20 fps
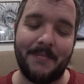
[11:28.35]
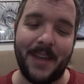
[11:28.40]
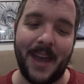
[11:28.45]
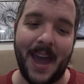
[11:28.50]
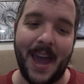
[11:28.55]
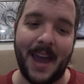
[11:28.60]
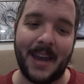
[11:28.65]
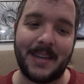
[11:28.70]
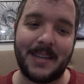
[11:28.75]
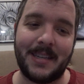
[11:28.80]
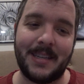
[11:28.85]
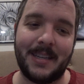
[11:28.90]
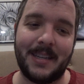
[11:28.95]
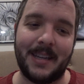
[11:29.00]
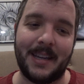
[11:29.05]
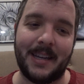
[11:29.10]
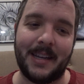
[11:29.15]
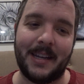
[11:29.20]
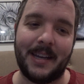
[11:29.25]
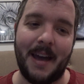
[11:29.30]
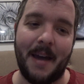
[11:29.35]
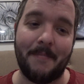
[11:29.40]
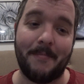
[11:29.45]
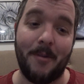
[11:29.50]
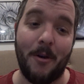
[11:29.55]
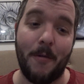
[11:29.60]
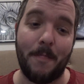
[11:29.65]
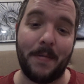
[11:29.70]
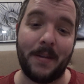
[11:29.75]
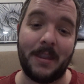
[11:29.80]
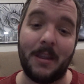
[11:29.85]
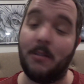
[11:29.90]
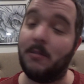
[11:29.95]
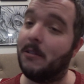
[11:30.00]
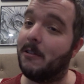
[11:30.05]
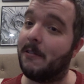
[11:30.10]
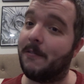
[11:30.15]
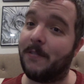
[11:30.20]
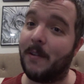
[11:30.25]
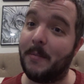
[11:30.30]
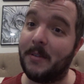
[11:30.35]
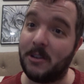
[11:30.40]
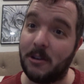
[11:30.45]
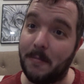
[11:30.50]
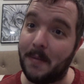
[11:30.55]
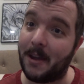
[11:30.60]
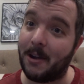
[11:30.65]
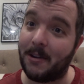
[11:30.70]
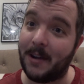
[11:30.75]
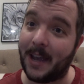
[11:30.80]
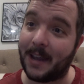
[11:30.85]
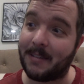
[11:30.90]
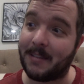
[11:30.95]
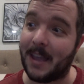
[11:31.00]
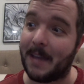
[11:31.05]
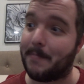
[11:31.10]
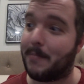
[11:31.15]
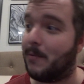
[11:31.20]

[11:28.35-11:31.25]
that uh, I'm hoping they'll learn from and do better next time.